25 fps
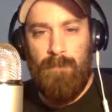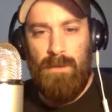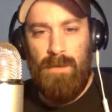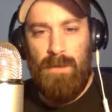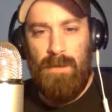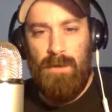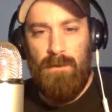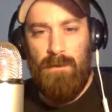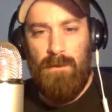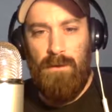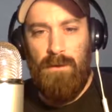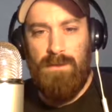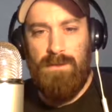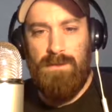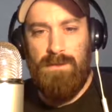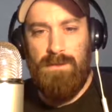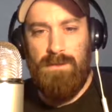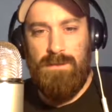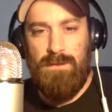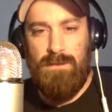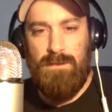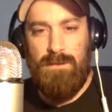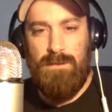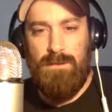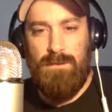I
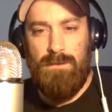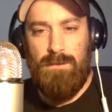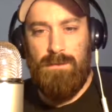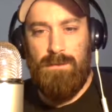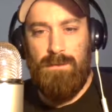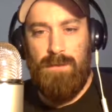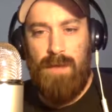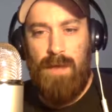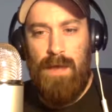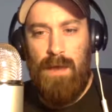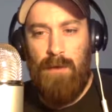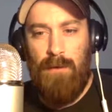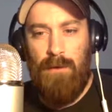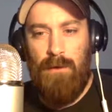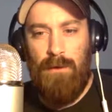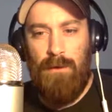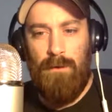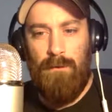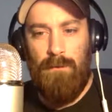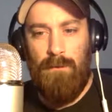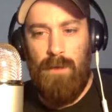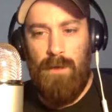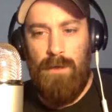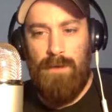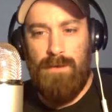lost out on
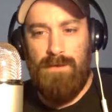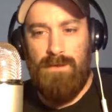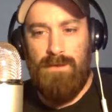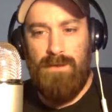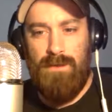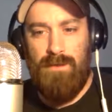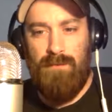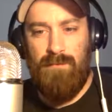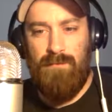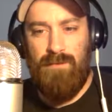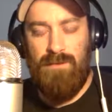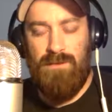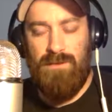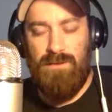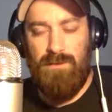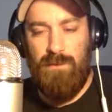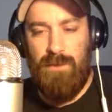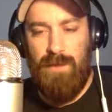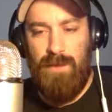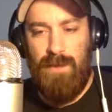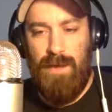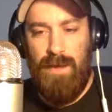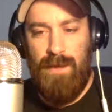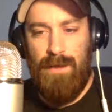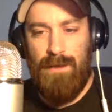a lot of sleep this
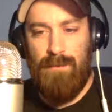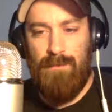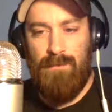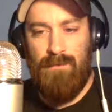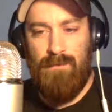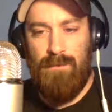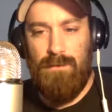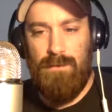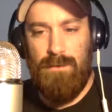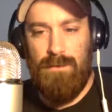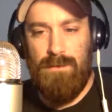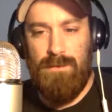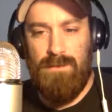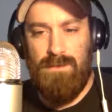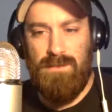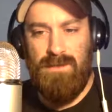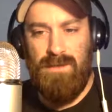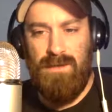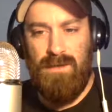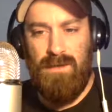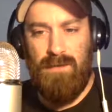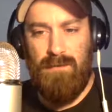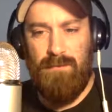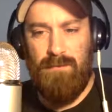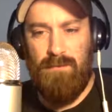weekend,
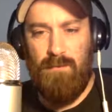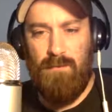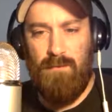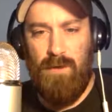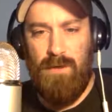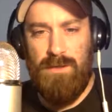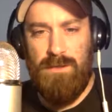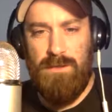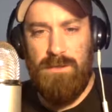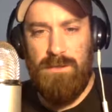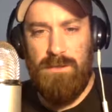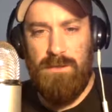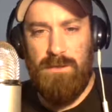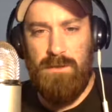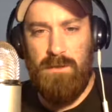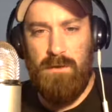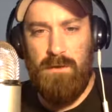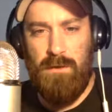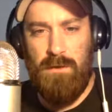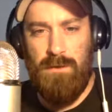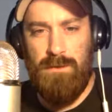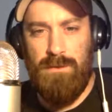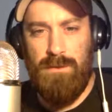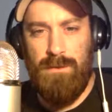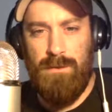staying up to watch these
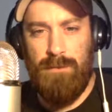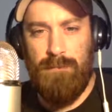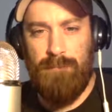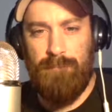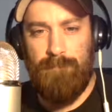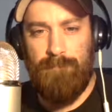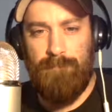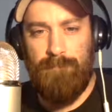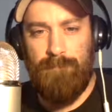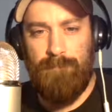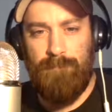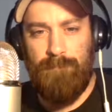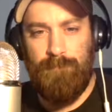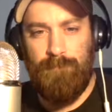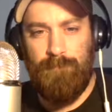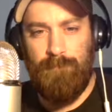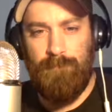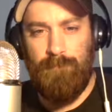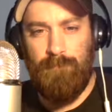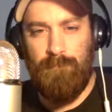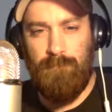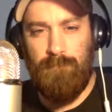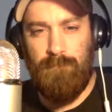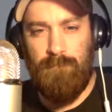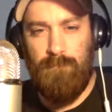cards, and
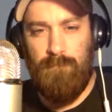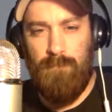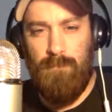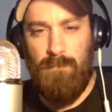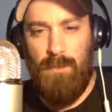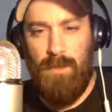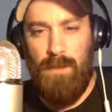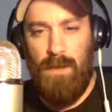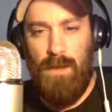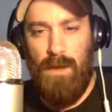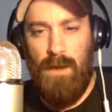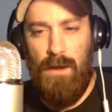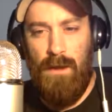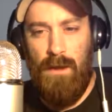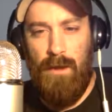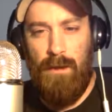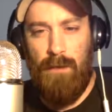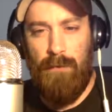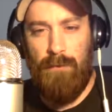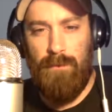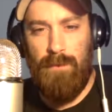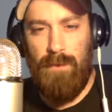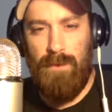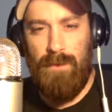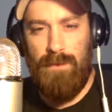
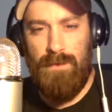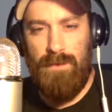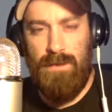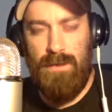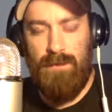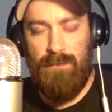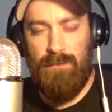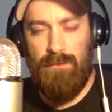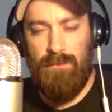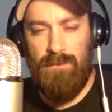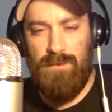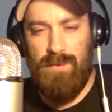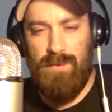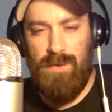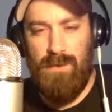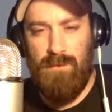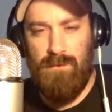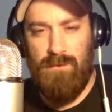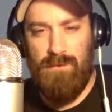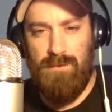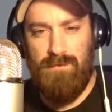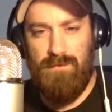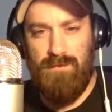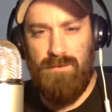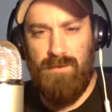I would like to have those
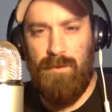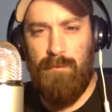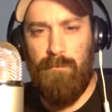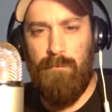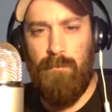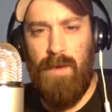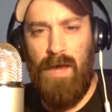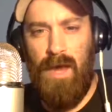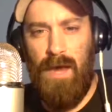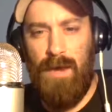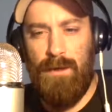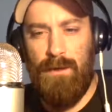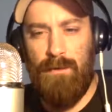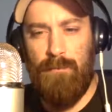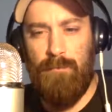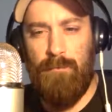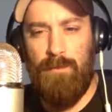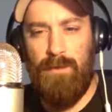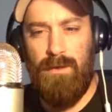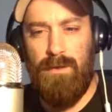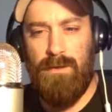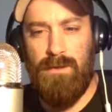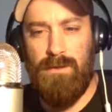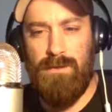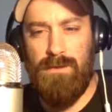hours of sleep back
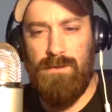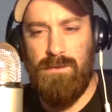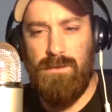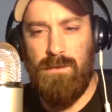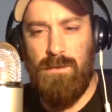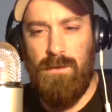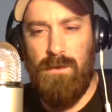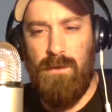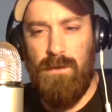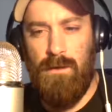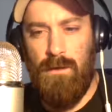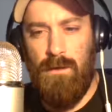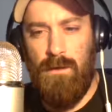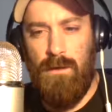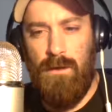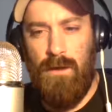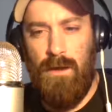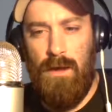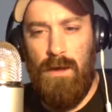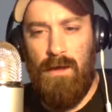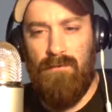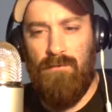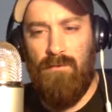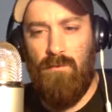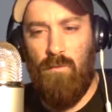because
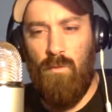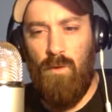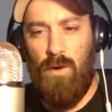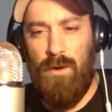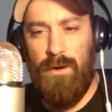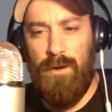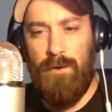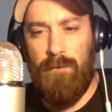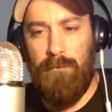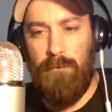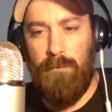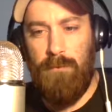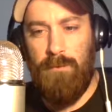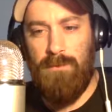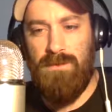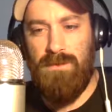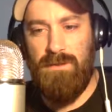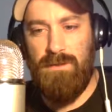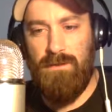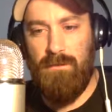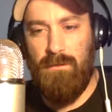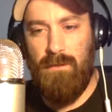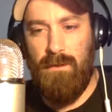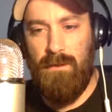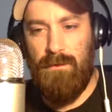I have a 1-year-old,
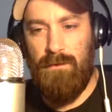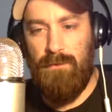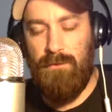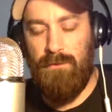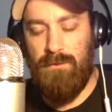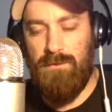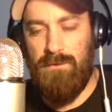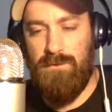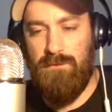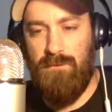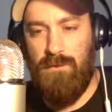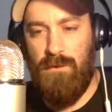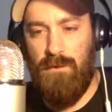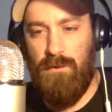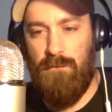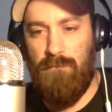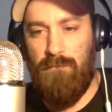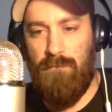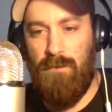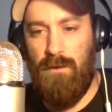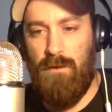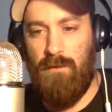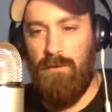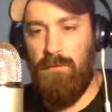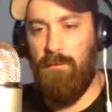and those are very
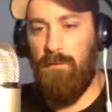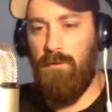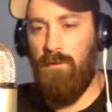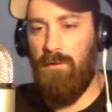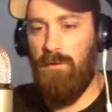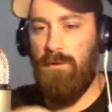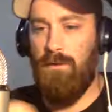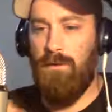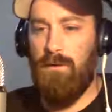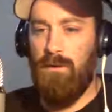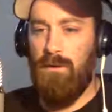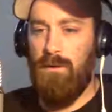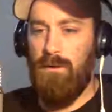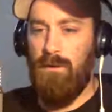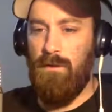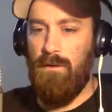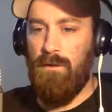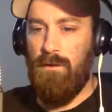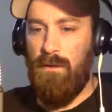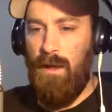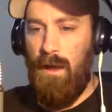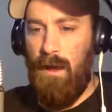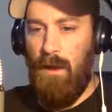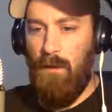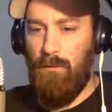valuable
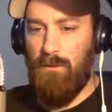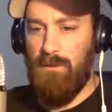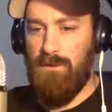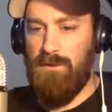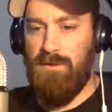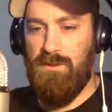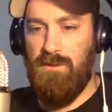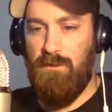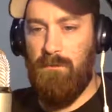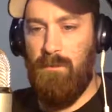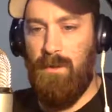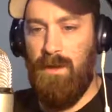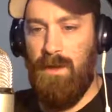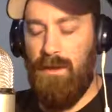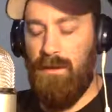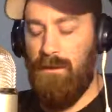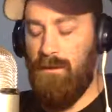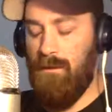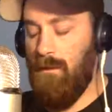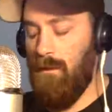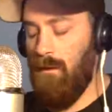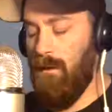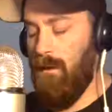hours to me.